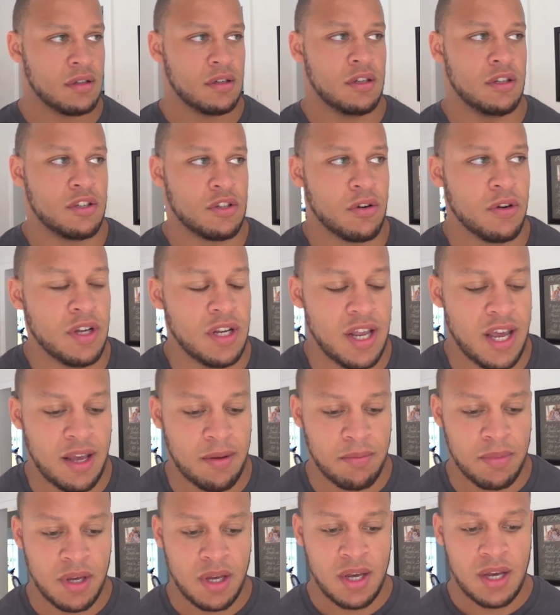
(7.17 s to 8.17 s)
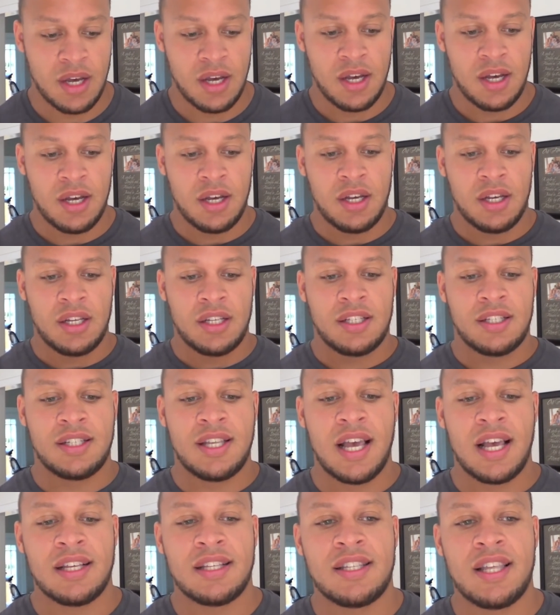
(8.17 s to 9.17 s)
his screen name,
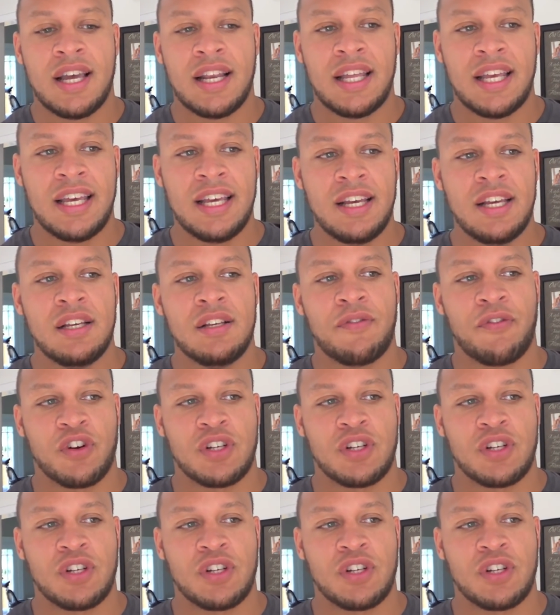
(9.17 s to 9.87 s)
says that he,